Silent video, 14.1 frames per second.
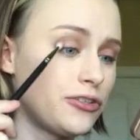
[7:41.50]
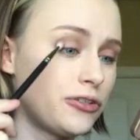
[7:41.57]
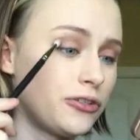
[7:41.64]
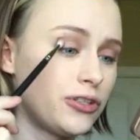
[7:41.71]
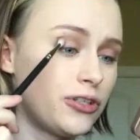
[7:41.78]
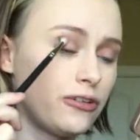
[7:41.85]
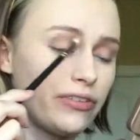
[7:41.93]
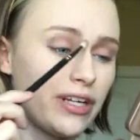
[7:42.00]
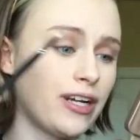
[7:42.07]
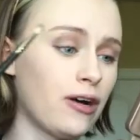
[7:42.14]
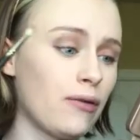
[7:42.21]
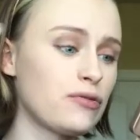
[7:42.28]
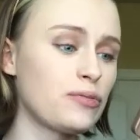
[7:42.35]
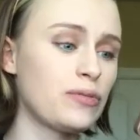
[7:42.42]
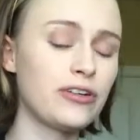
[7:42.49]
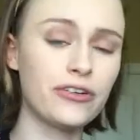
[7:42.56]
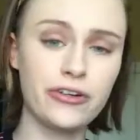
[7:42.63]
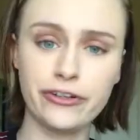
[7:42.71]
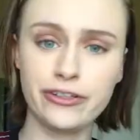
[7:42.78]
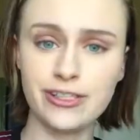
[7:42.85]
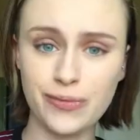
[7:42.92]
don't know if that helps me or
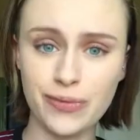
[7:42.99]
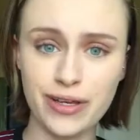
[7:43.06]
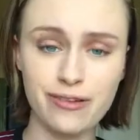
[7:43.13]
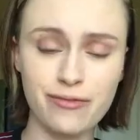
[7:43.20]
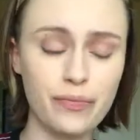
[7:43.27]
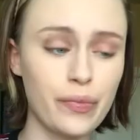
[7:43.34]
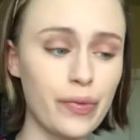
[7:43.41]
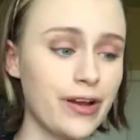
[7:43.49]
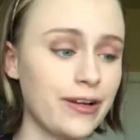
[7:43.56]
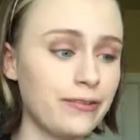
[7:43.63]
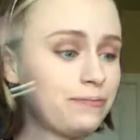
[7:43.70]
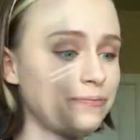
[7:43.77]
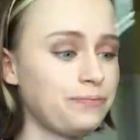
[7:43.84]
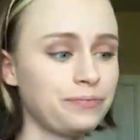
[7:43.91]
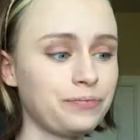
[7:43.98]
hurts me, but